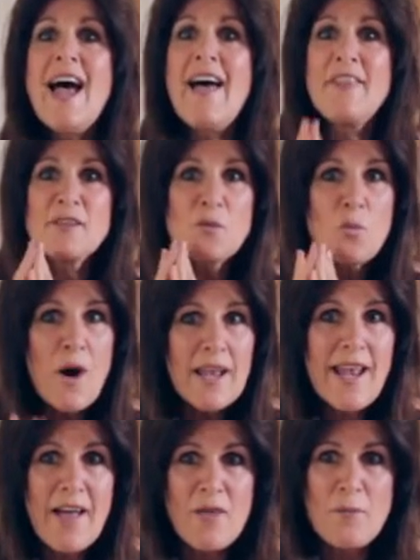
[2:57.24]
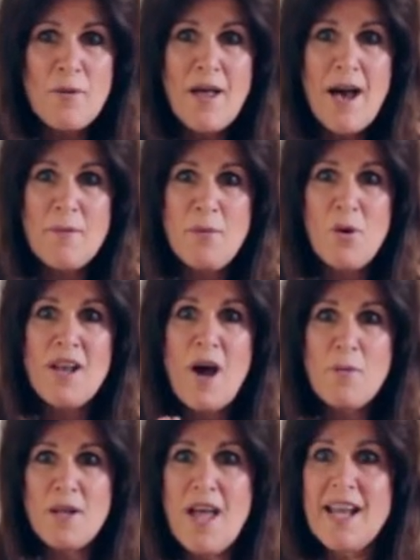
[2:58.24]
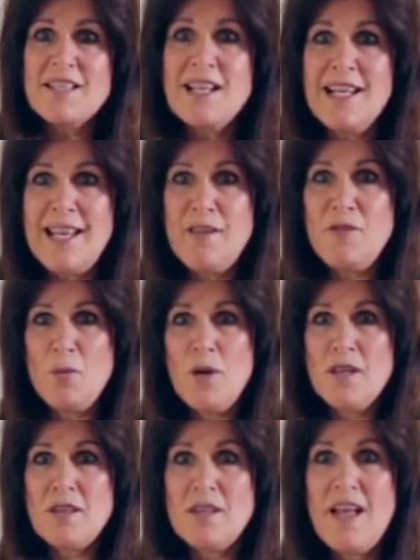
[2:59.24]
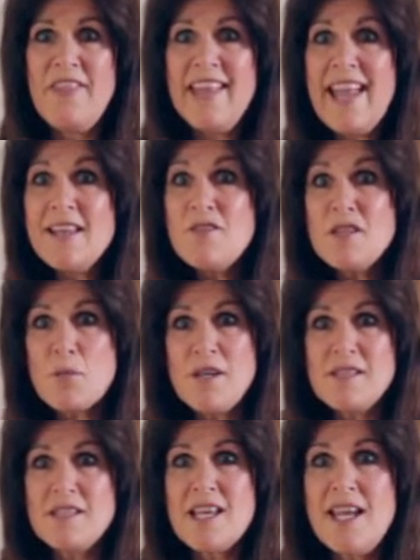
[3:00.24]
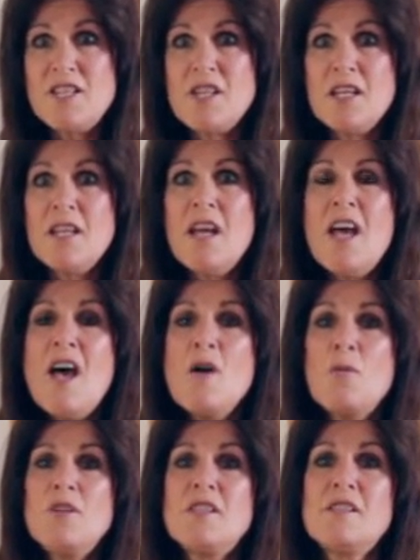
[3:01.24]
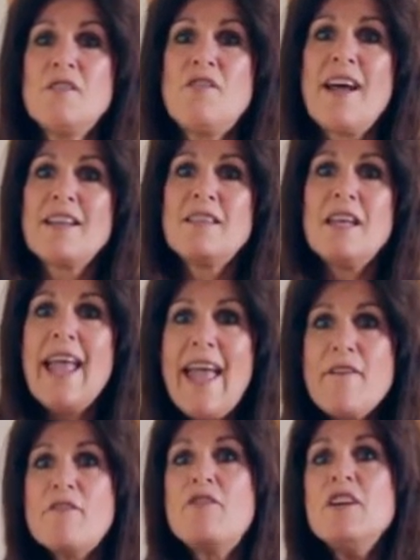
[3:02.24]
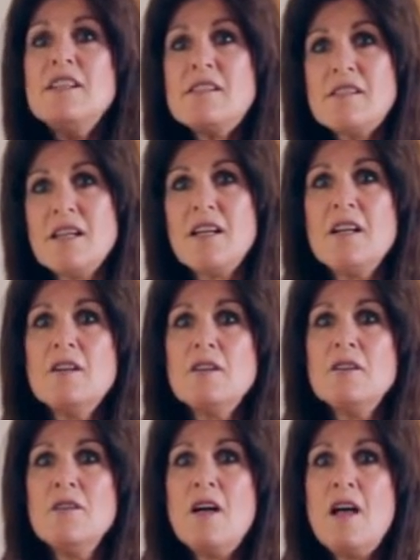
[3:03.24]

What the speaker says: And there's one other point I would like to leave you with at the end of this presentation, which is the fact that every single